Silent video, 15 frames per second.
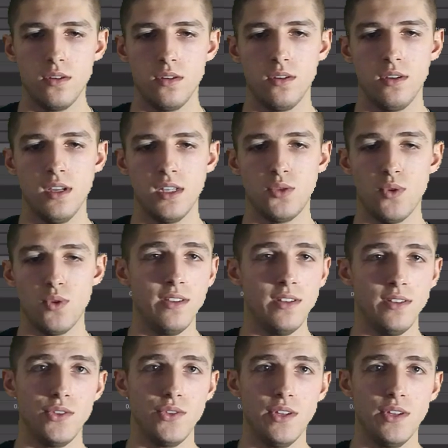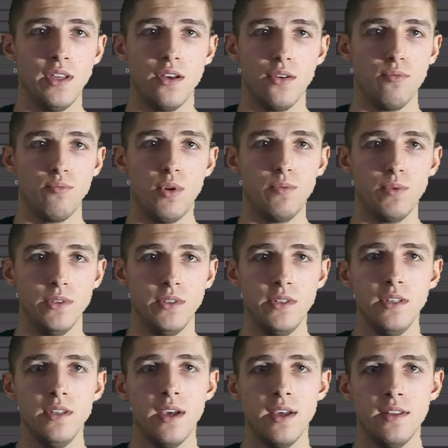guess what, this is the health
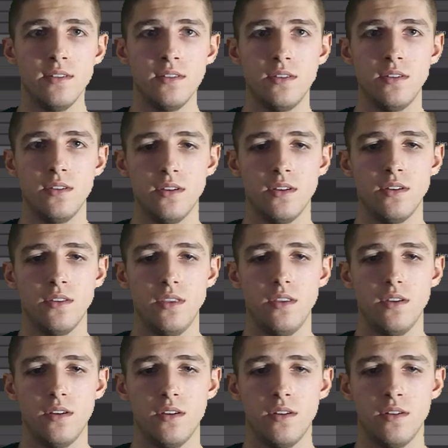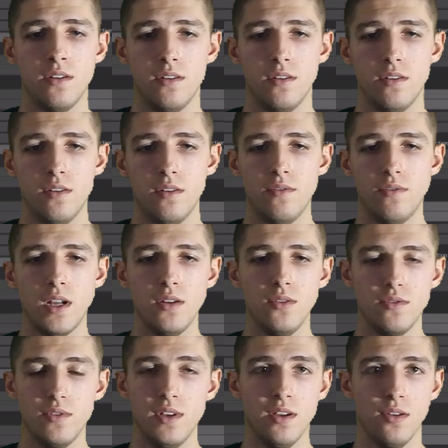property, and the value
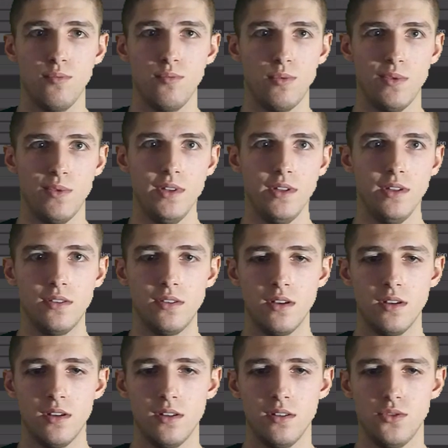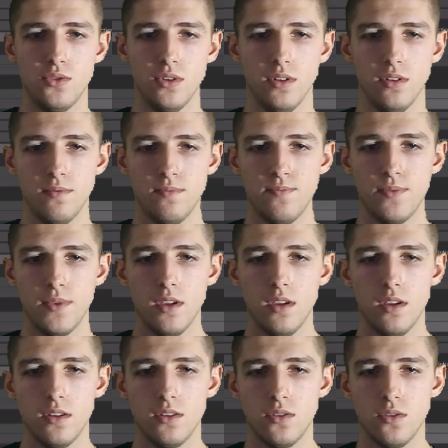of the health property is 100.
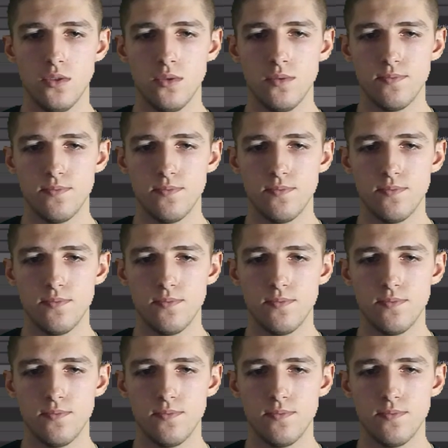So